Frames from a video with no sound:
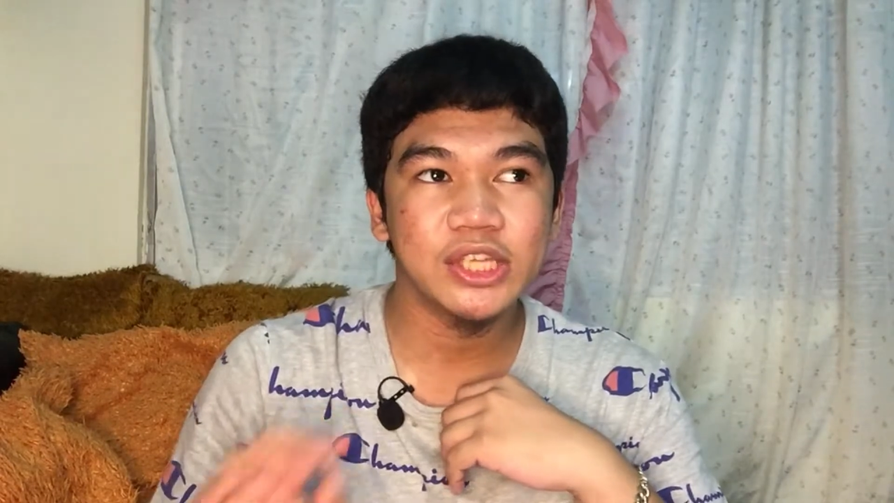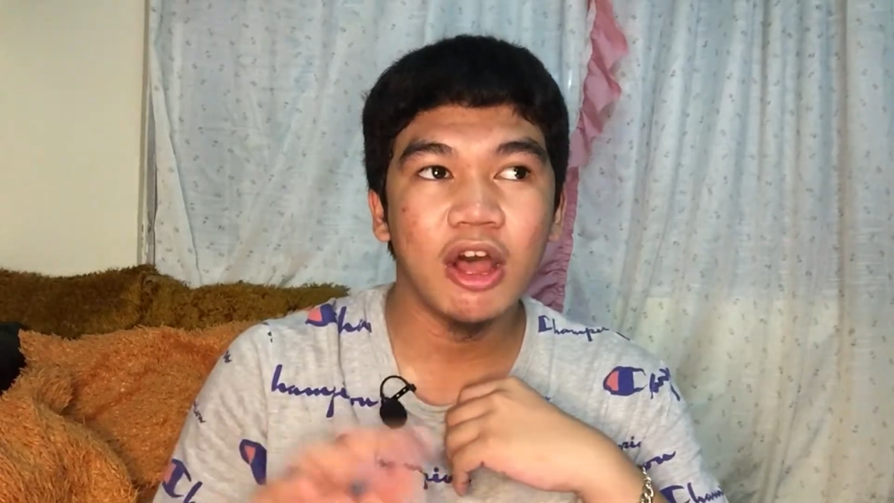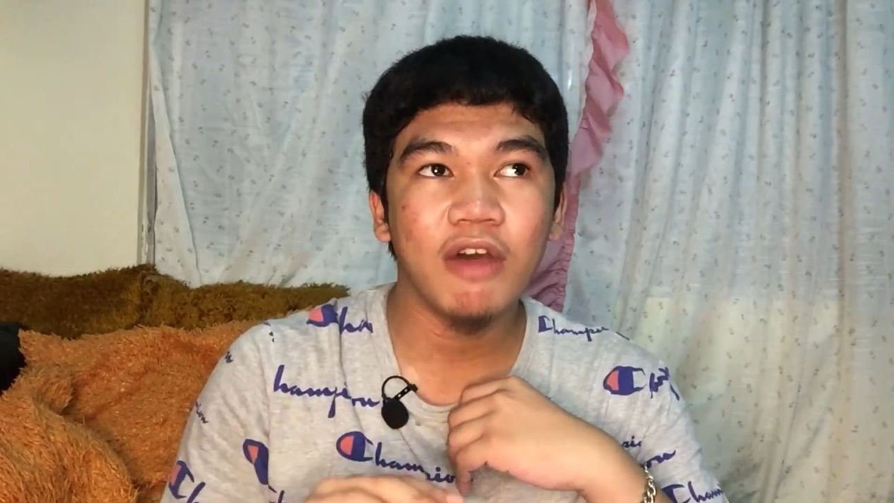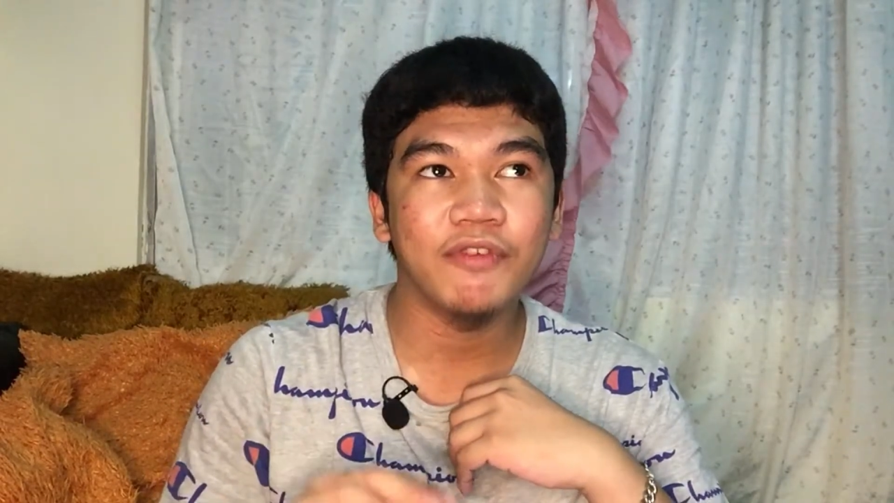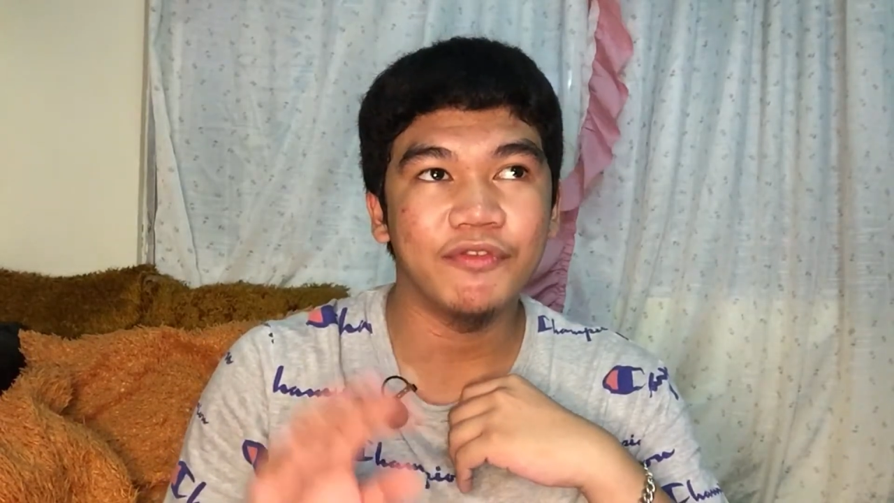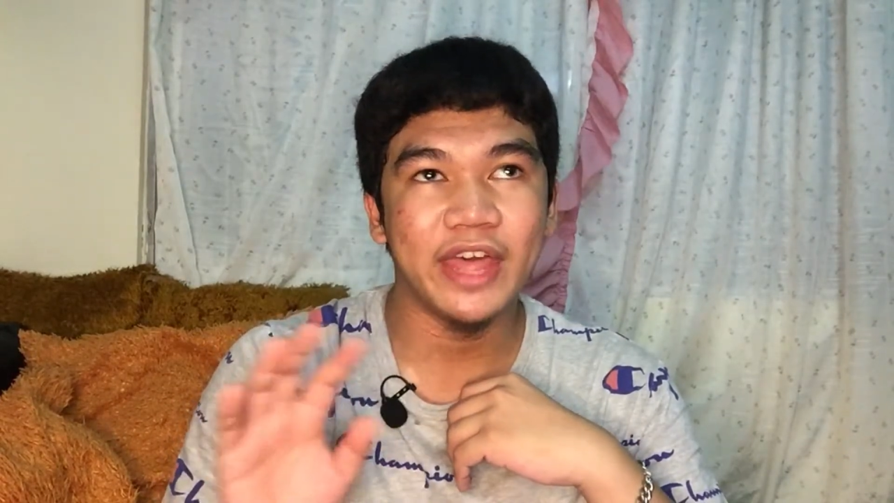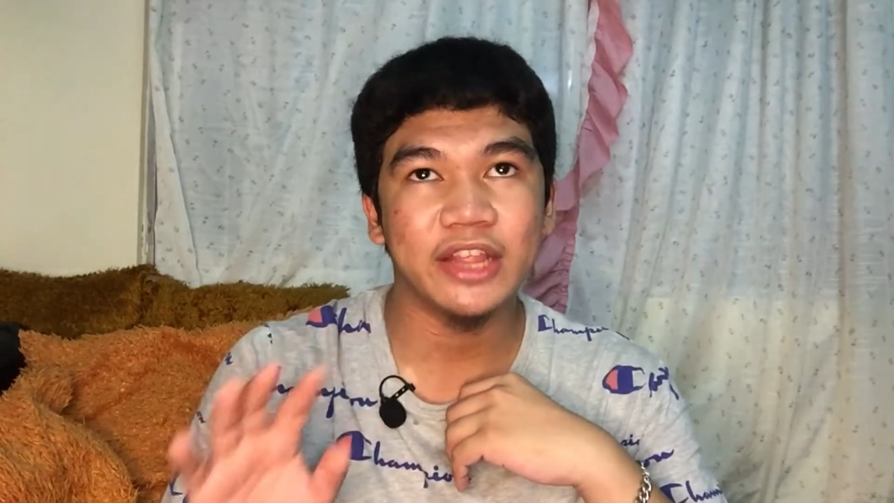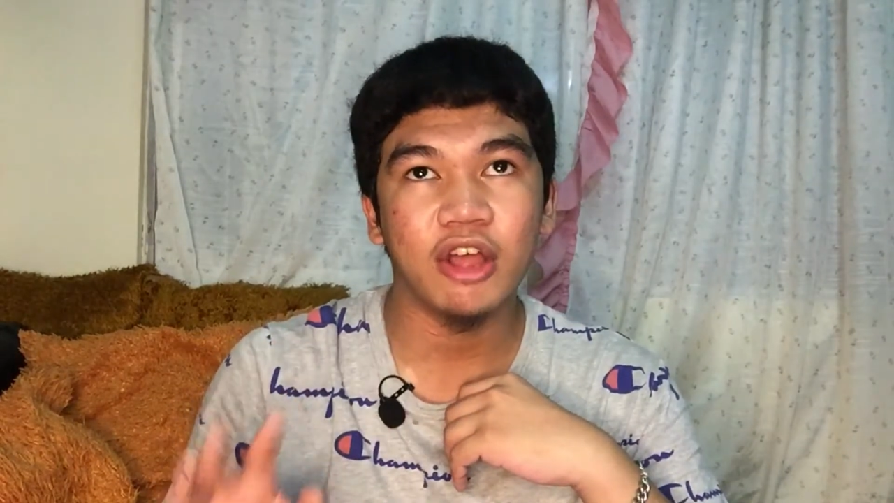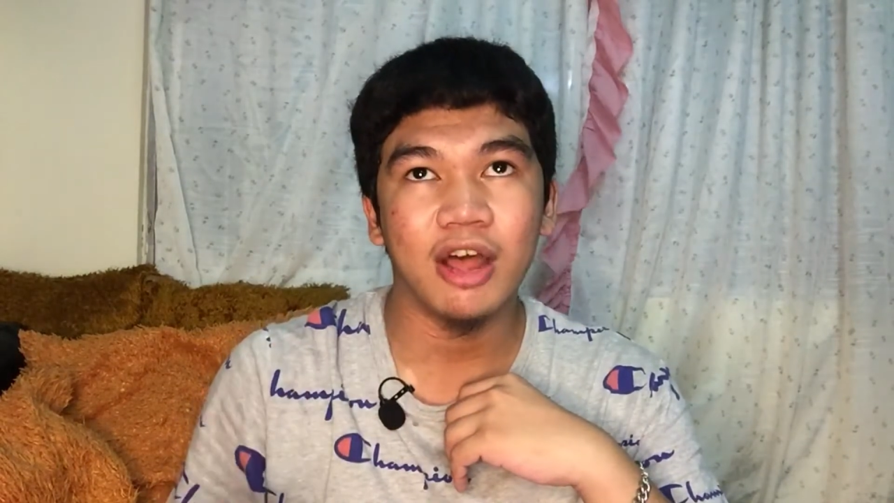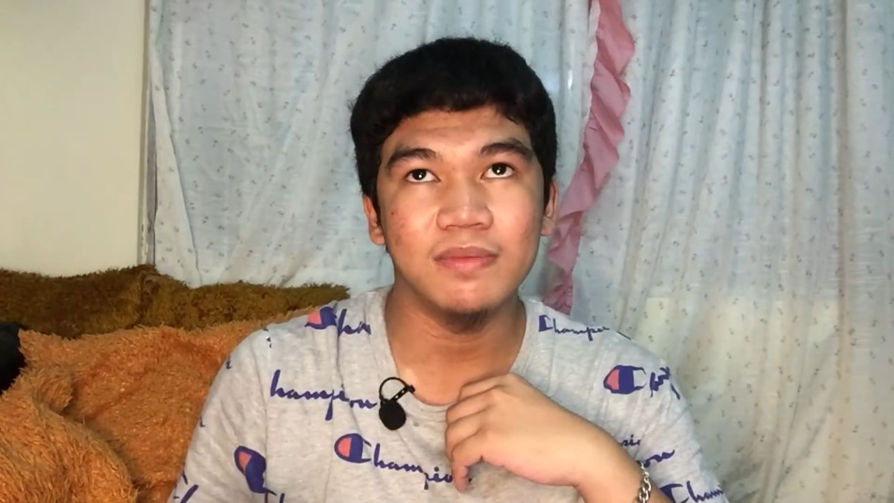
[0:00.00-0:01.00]
off of that
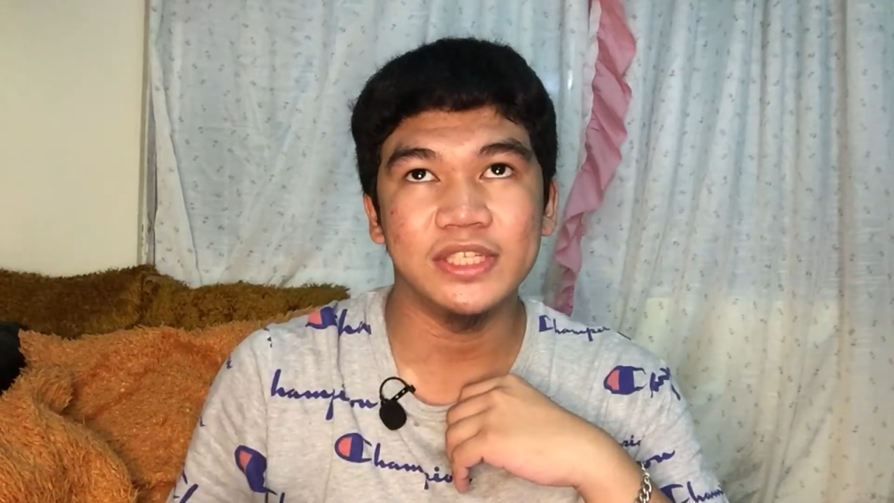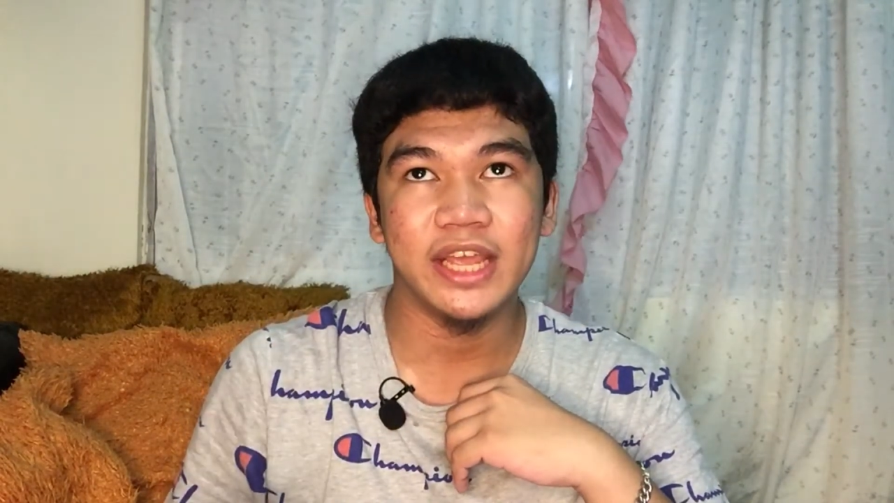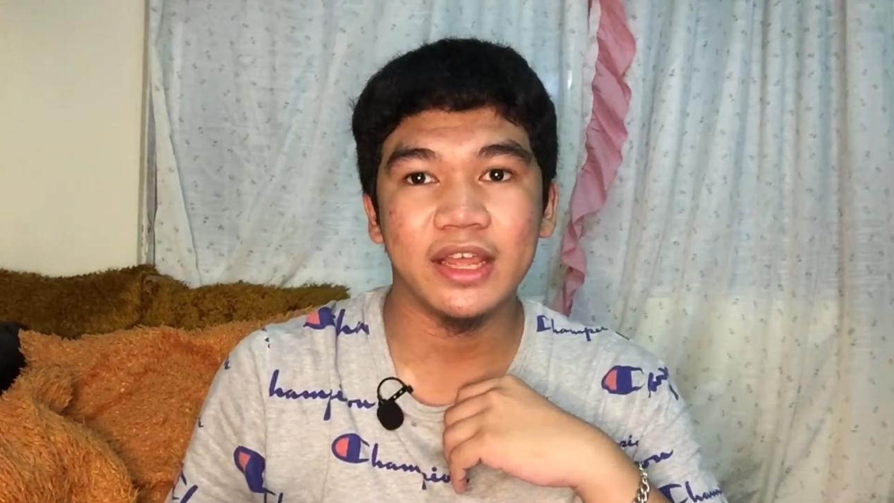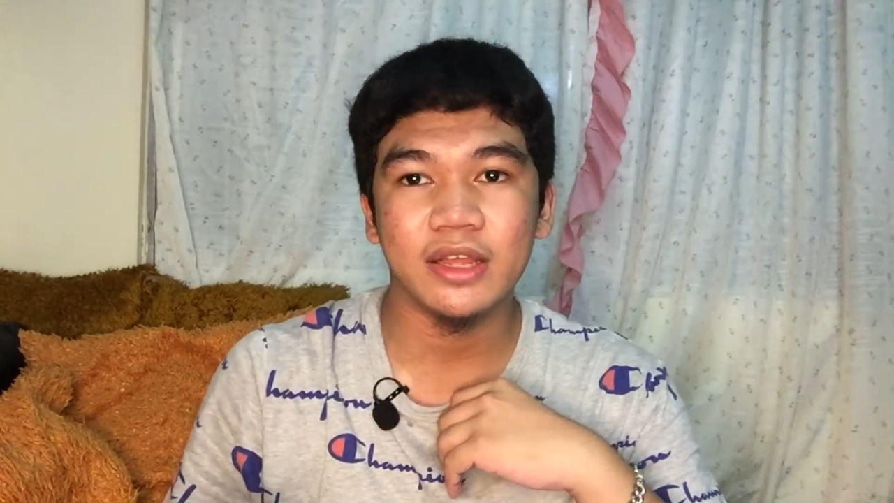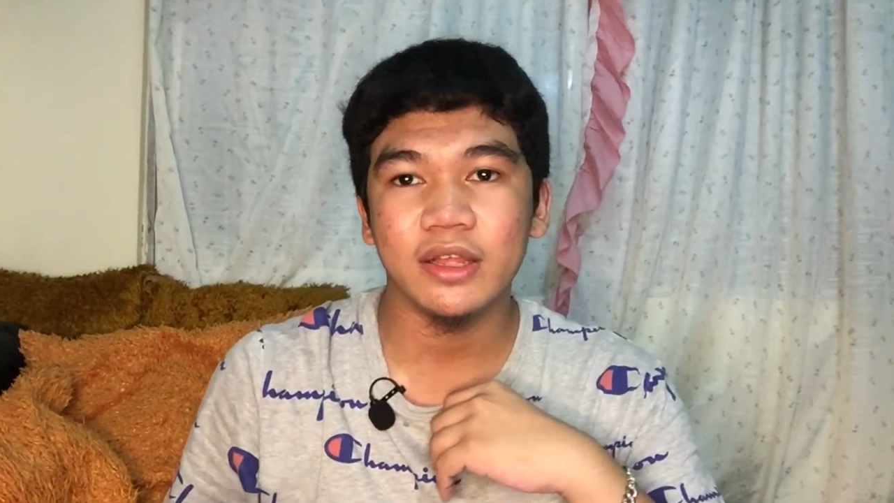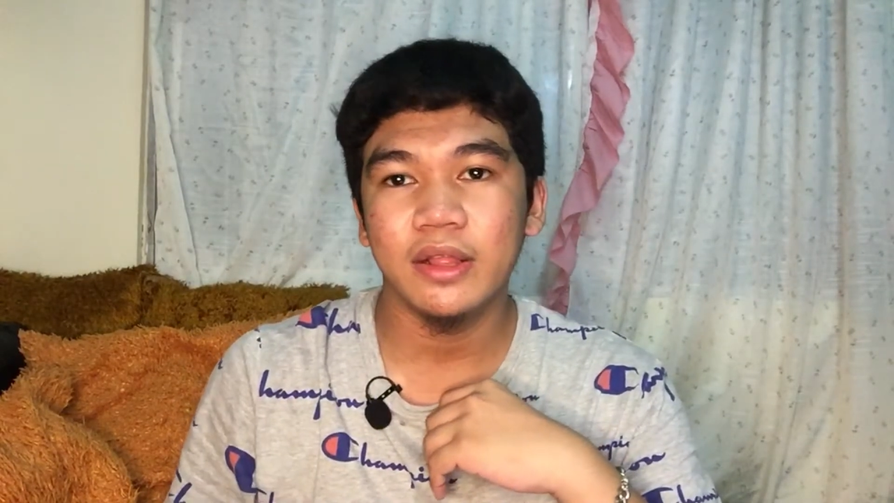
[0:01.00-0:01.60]
object.